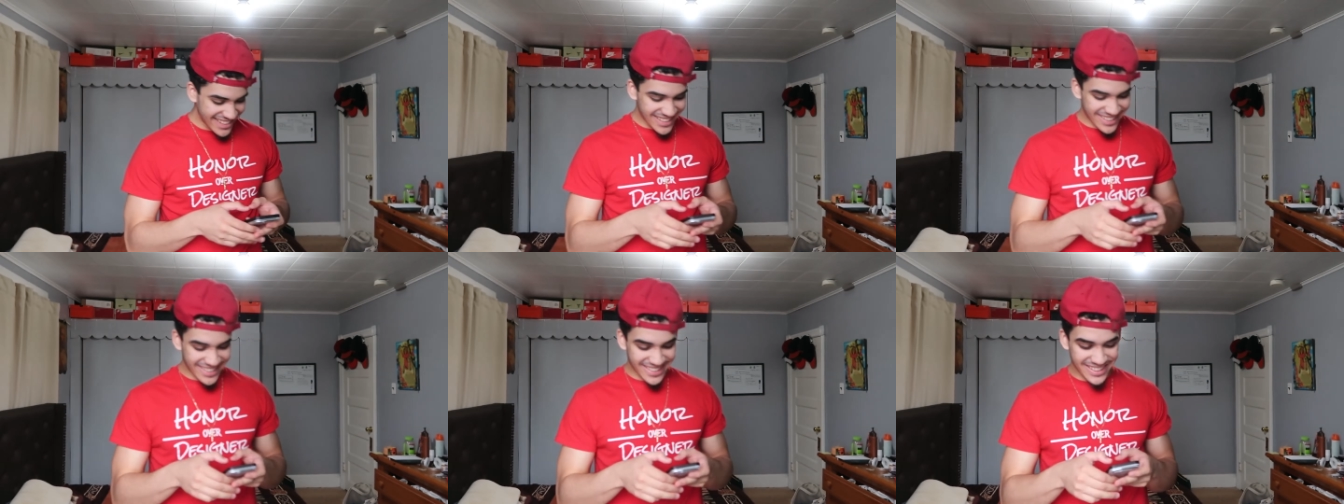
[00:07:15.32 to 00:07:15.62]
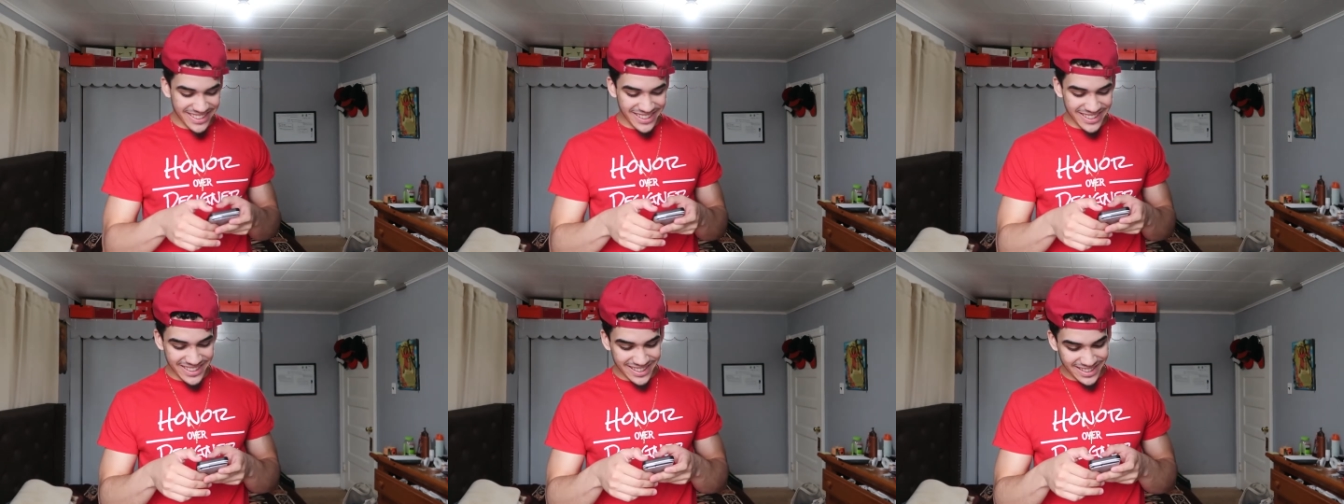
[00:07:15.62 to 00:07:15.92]

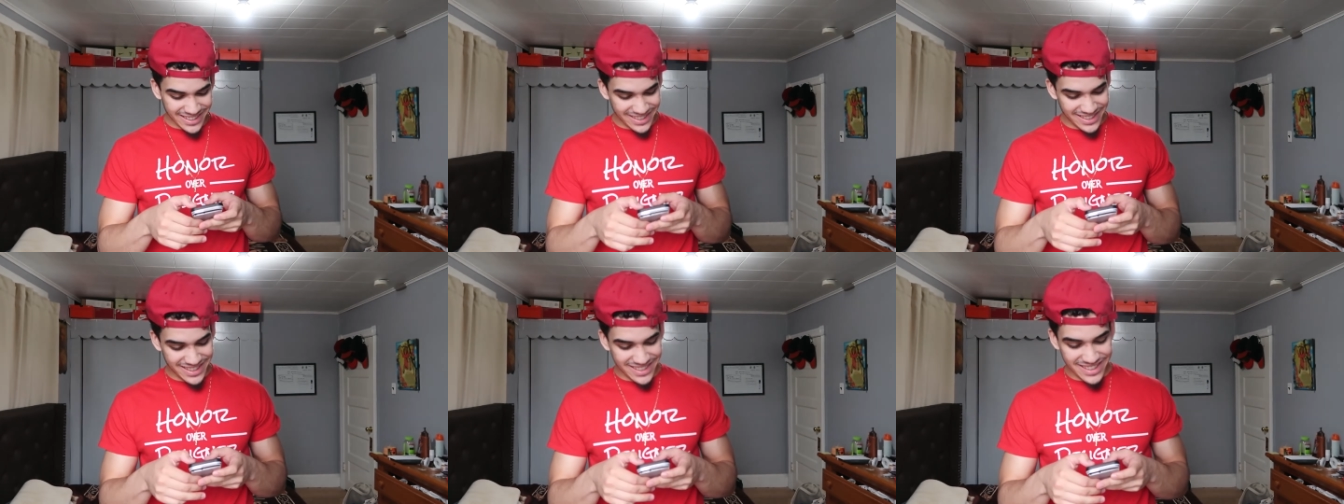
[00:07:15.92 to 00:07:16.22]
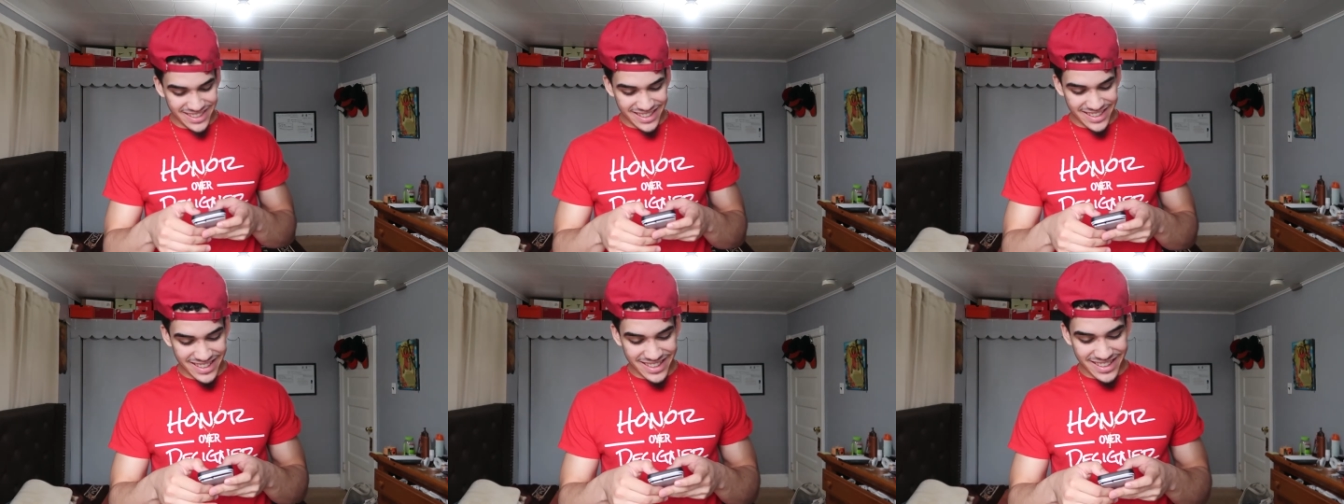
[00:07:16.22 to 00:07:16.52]
this,
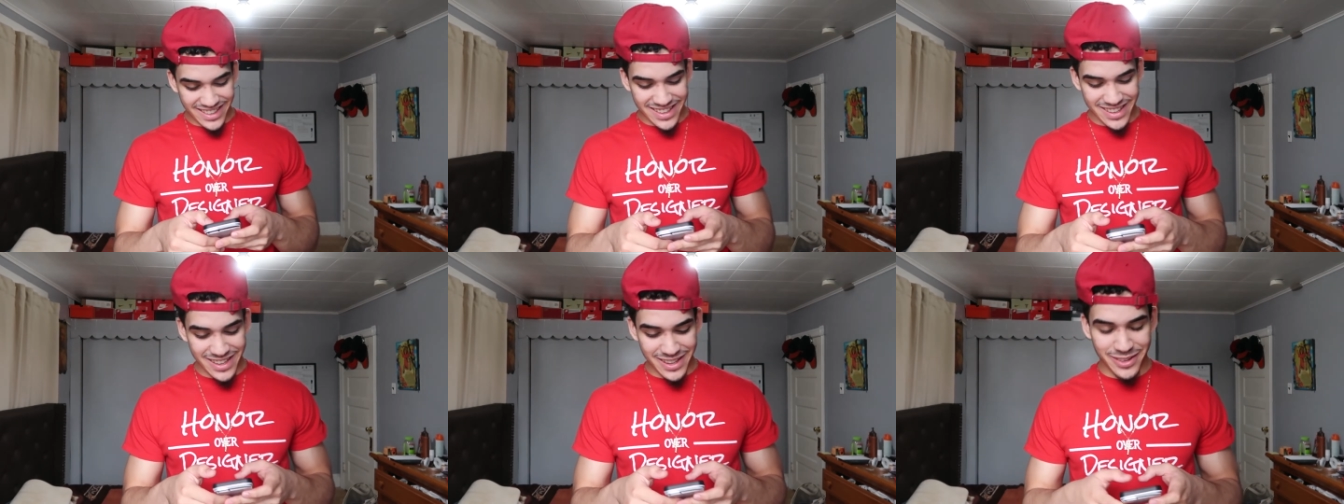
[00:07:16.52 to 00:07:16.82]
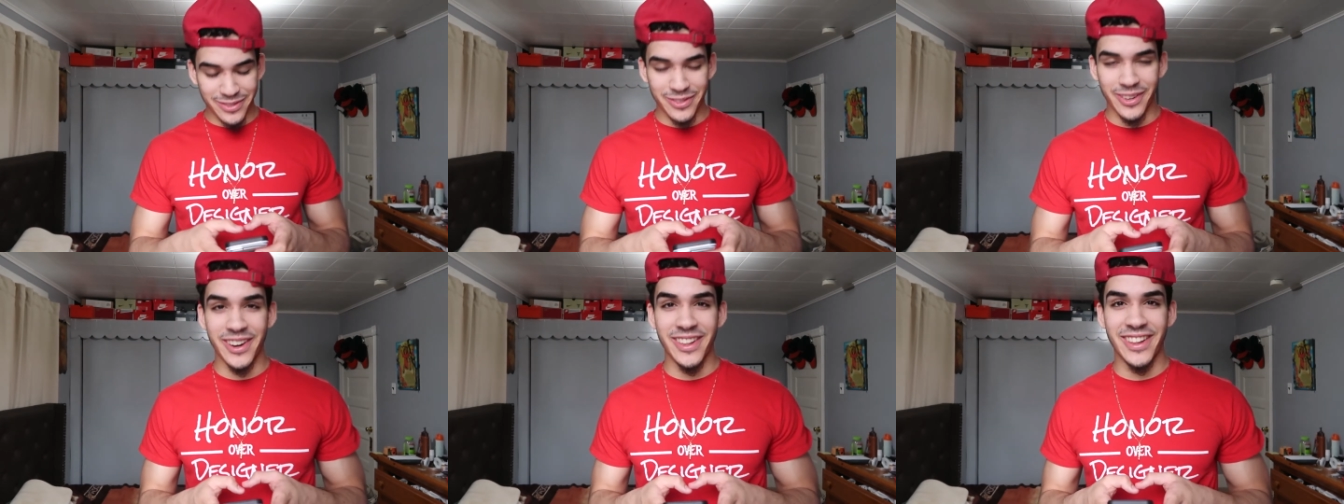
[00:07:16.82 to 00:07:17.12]

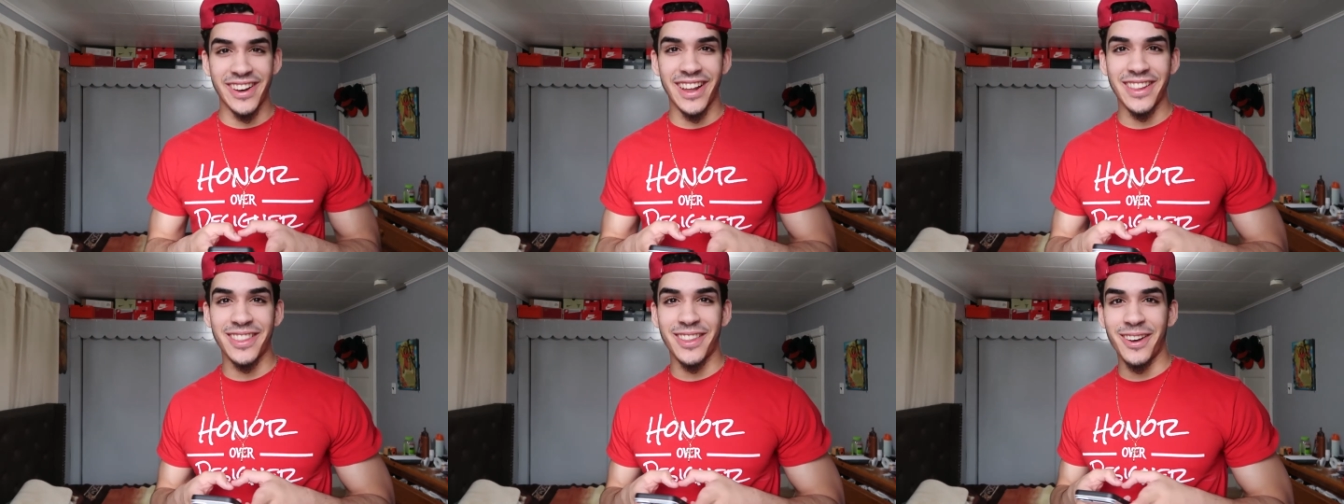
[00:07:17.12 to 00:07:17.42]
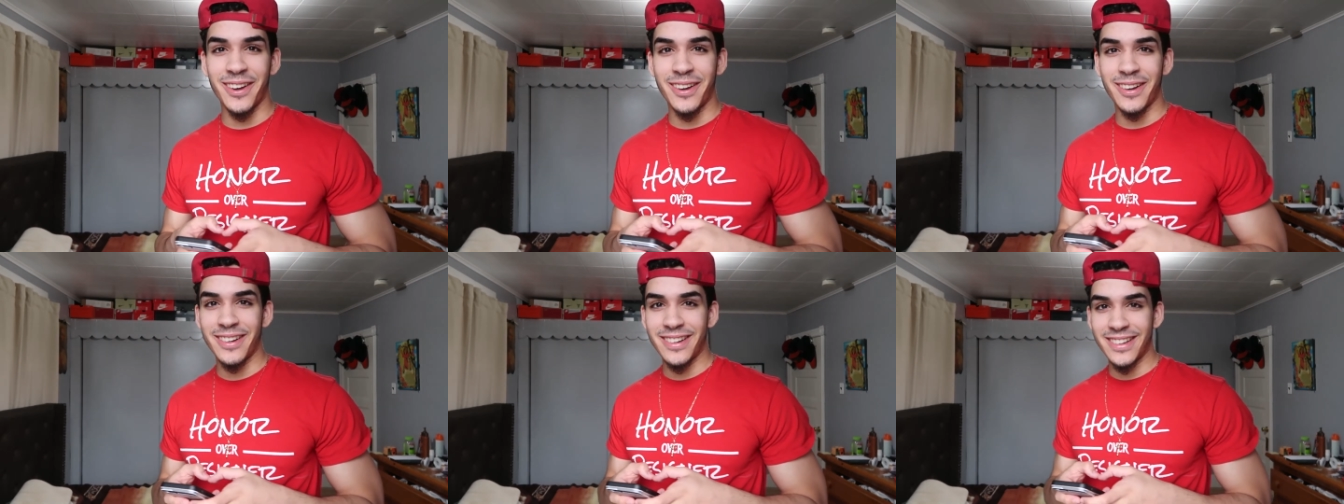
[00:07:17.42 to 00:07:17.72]
this is funner than I
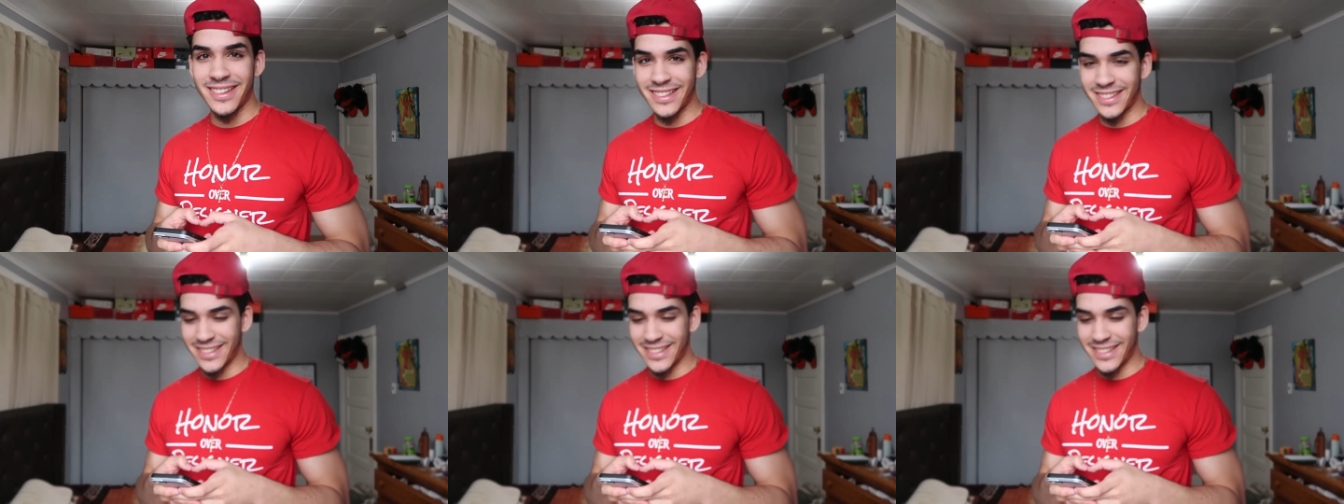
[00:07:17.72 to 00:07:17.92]
thought.